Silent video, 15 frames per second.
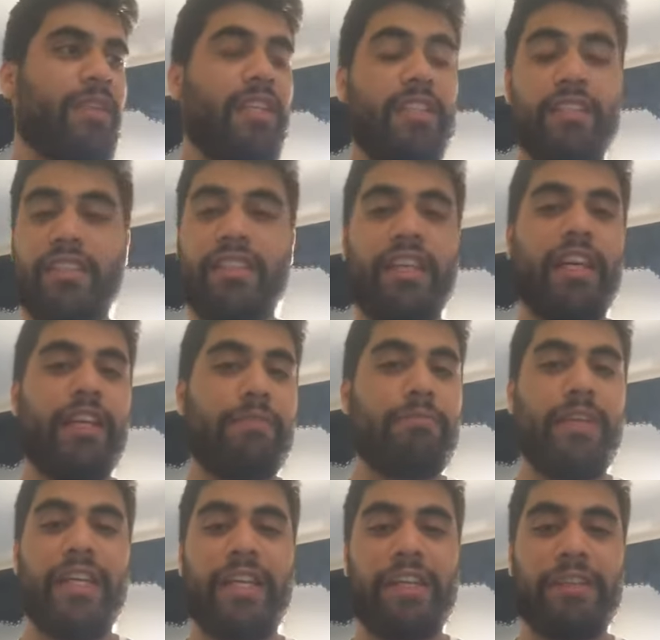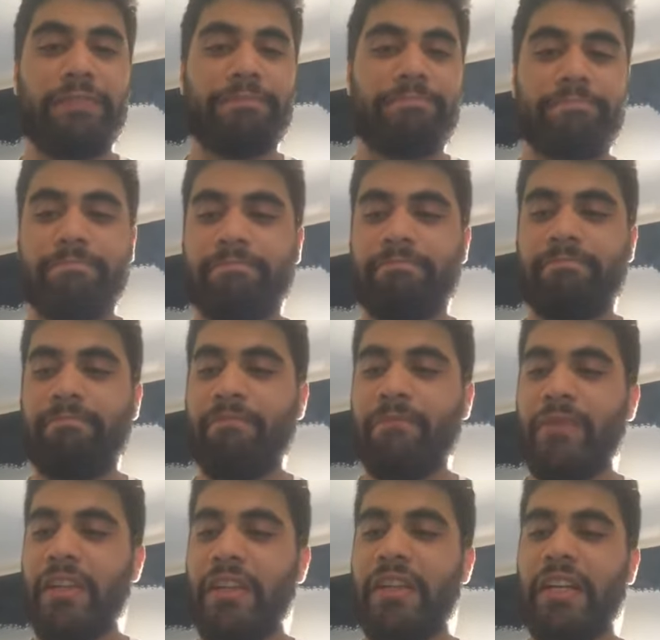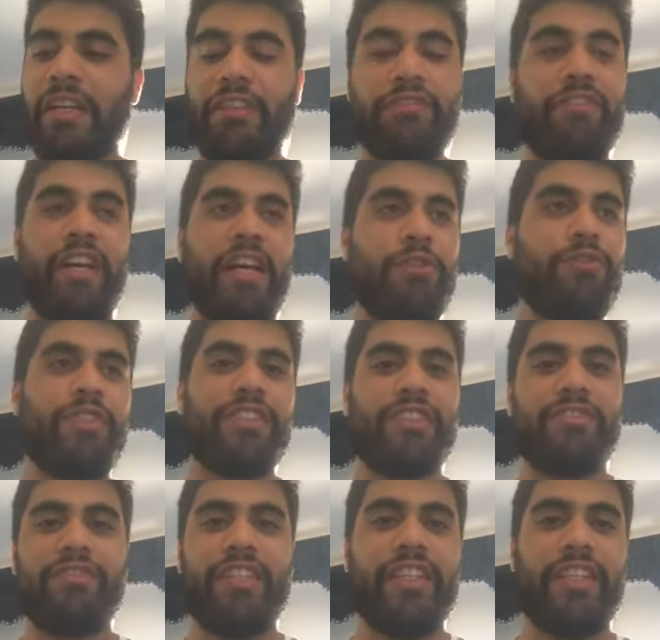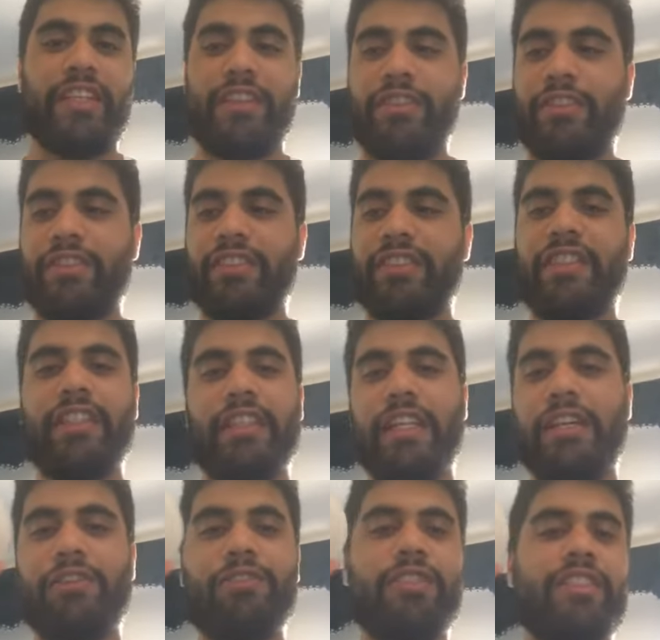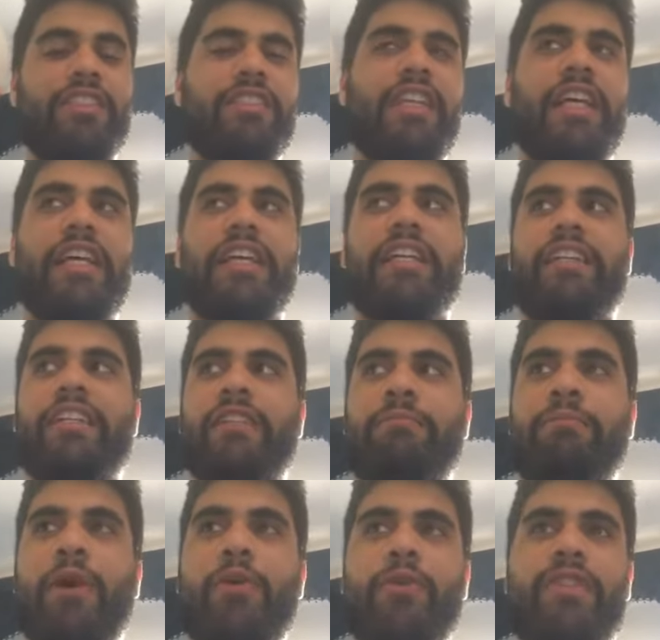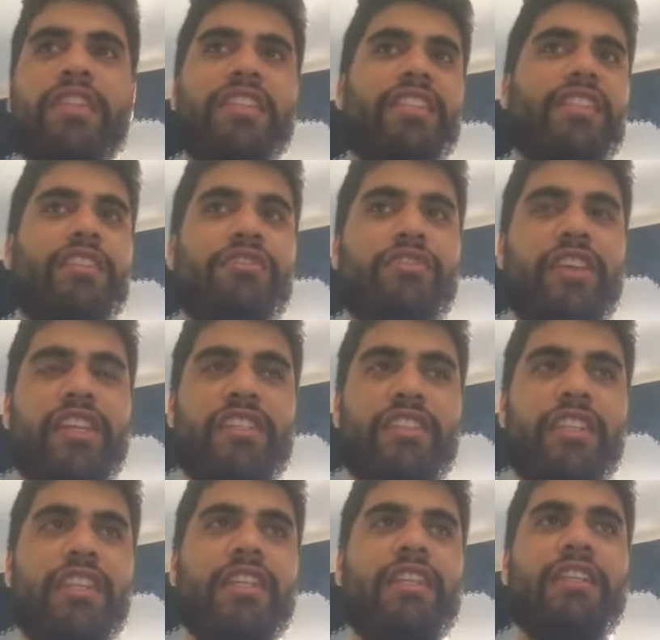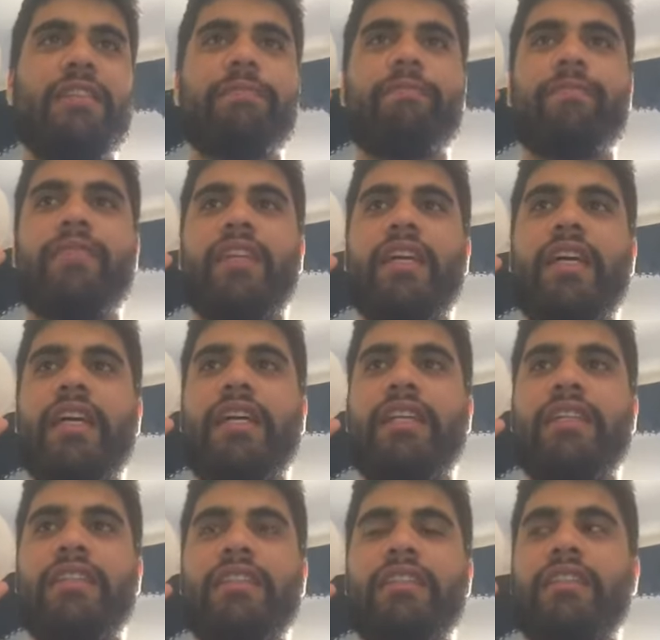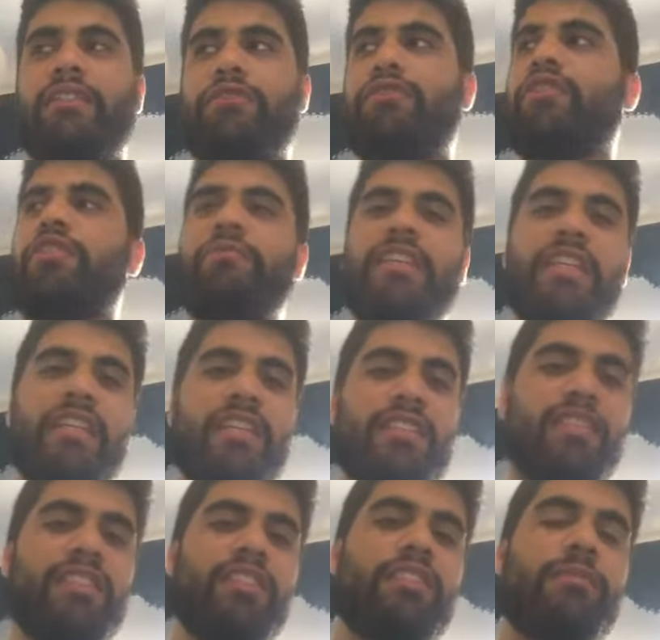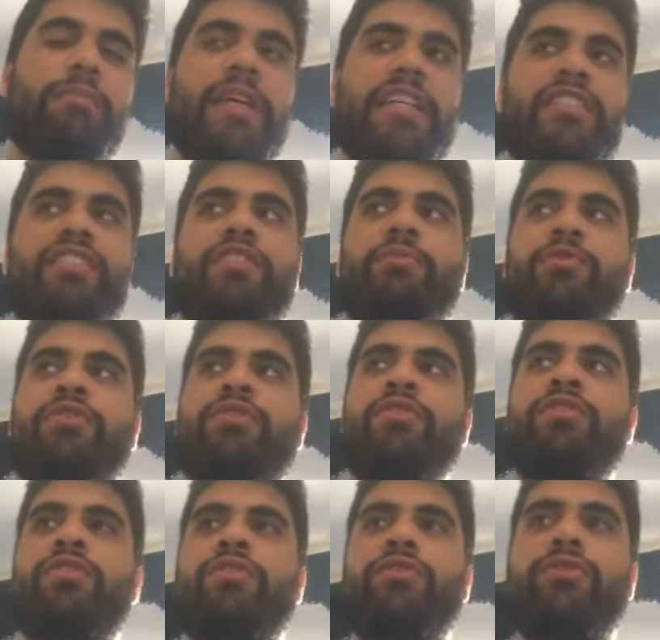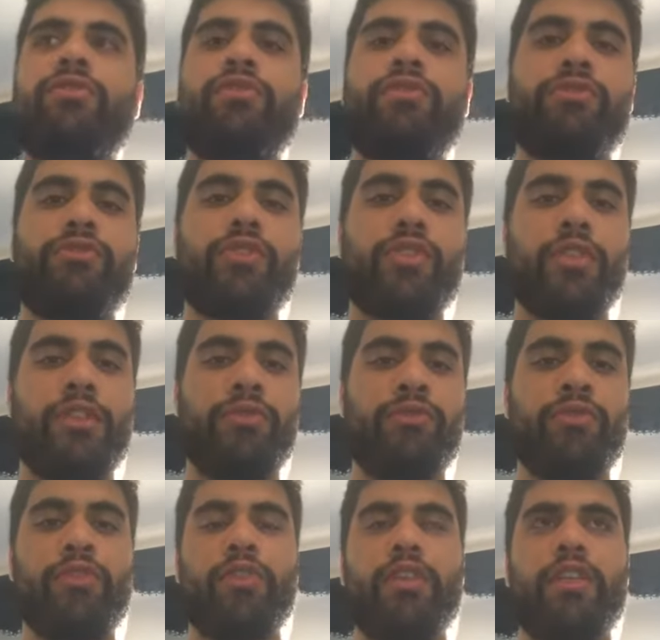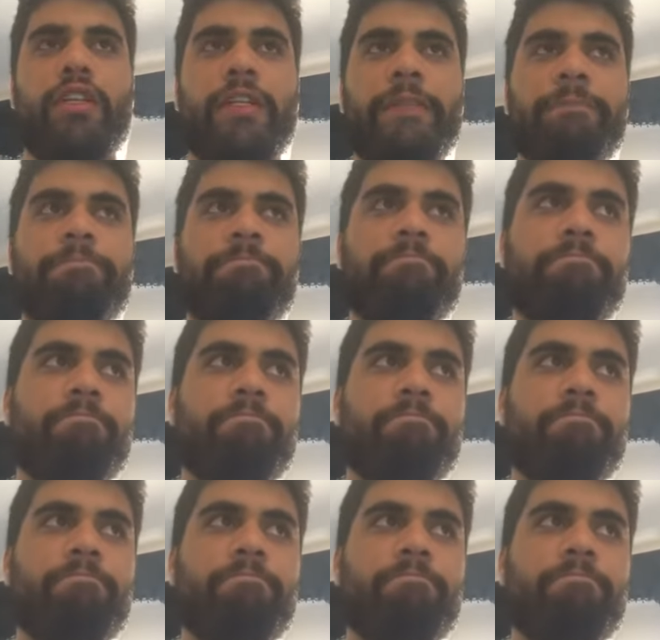It's getting me. I was feeling thirsty, and now it's like both. It's refreshing, and for me, this is the best substitute for